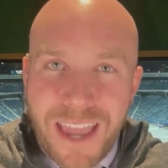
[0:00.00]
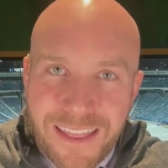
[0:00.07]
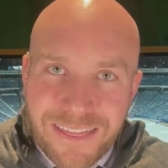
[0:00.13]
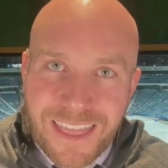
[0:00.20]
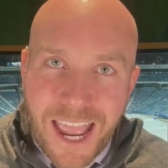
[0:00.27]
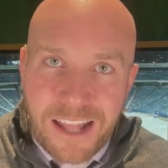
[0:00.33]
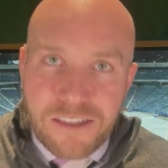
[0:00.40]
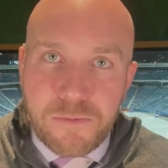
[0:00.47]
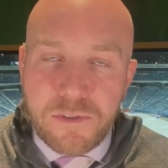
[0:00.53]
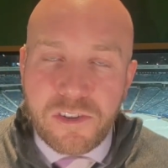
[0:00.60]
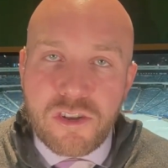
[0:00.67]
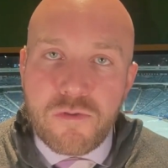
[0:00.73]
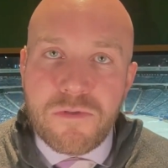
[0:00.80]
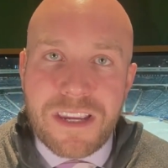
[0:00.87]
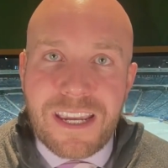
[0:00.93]
That's what
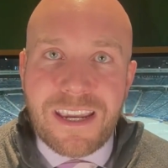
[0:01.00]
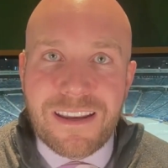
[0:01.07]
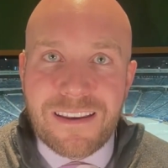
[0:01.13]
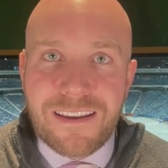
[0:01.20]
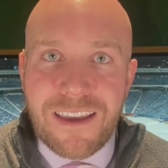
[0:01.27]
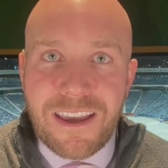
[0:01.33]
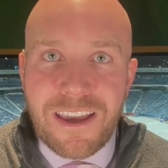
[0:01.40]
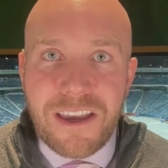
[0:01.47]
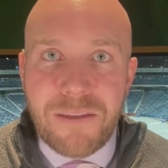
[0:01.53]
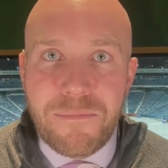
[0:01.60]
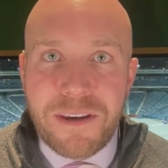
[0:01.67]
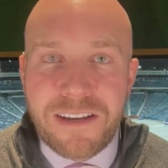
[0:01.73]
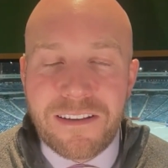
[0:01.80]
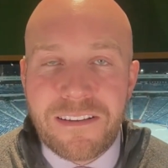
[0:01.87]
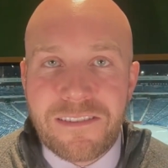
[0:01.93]
you need,
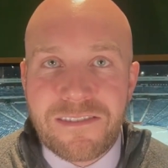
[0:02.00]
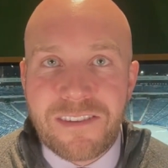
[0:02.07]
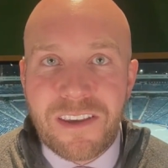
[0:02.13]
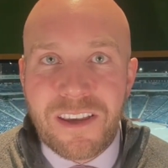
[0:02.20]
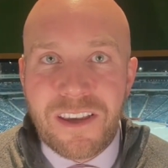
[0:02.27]
because